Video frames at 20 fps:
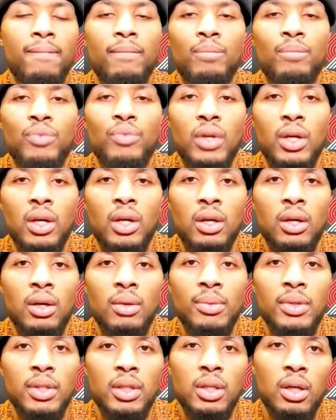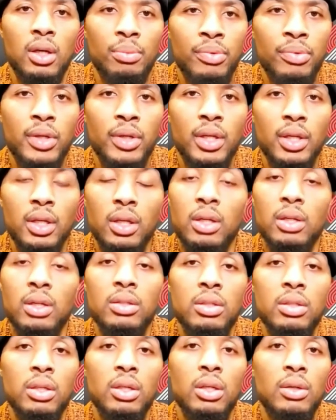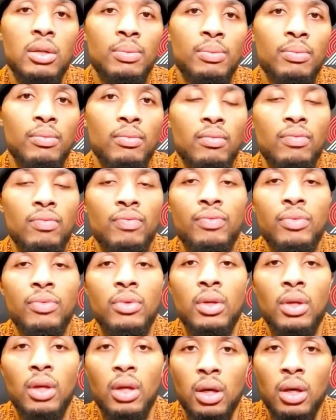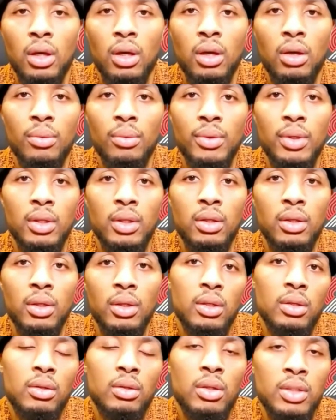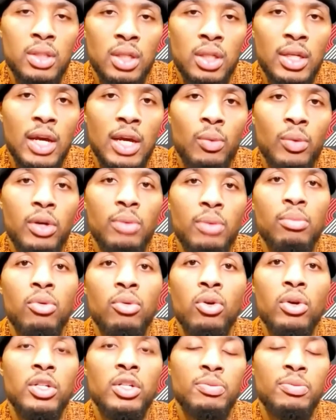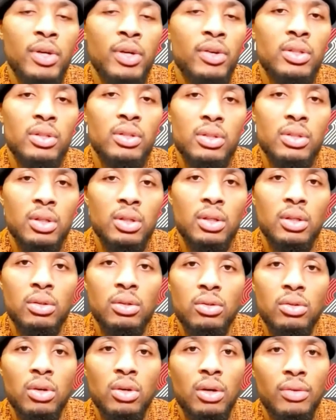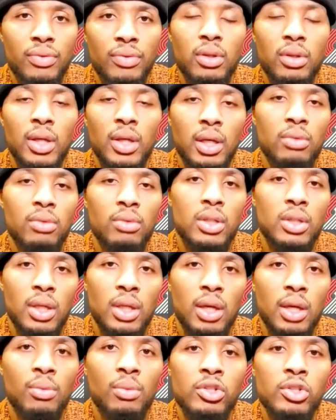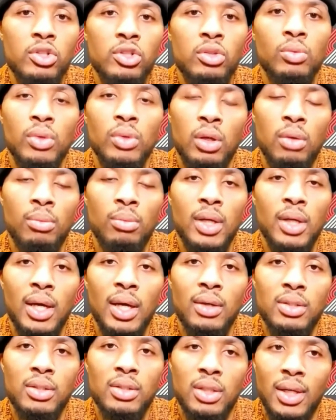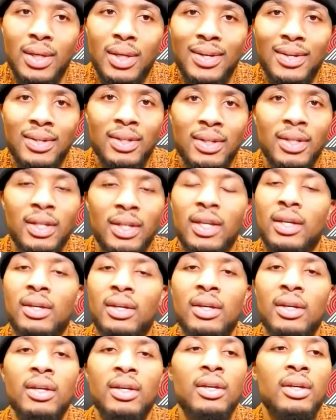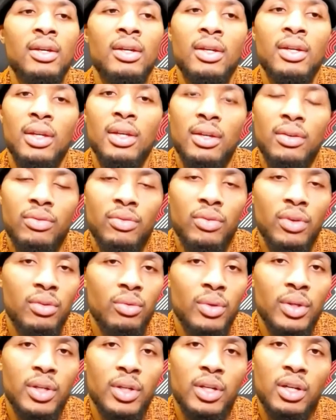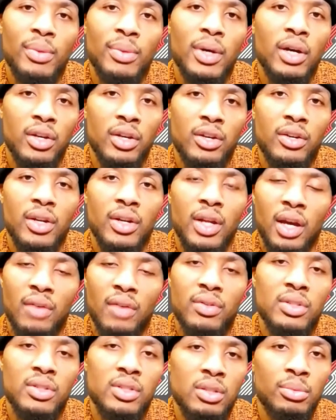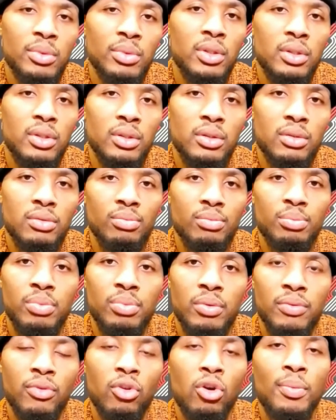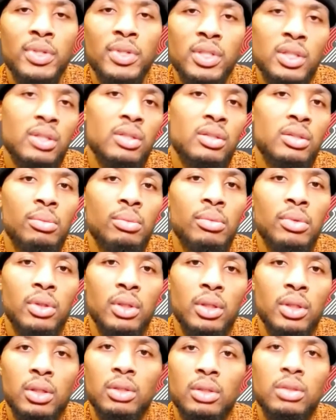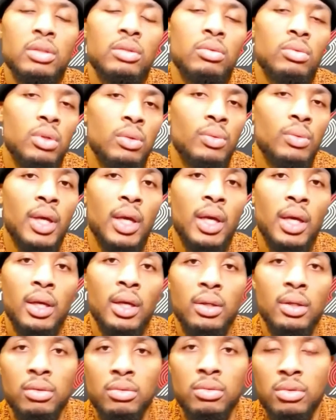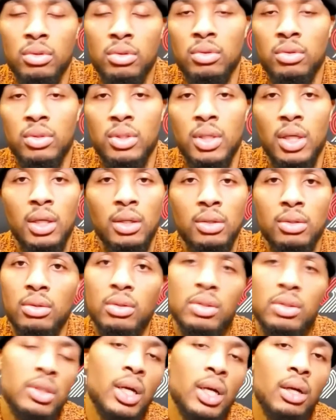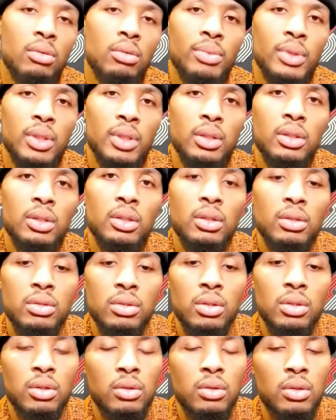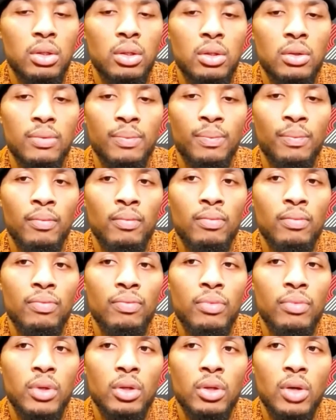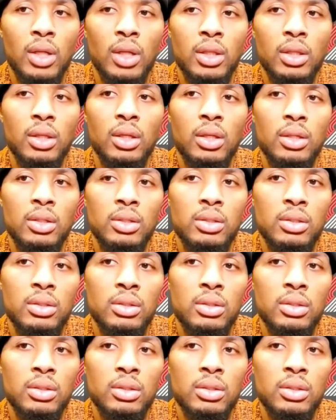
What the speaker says: a pretty young team, and a team that we're more experienced in. You know, I felt like it was a game we should win, but I was like, it can't if we come out here and have a similar performance and a similar ending to what we had on Tuesday, you know, it's not going to be good. So, you know, I think it's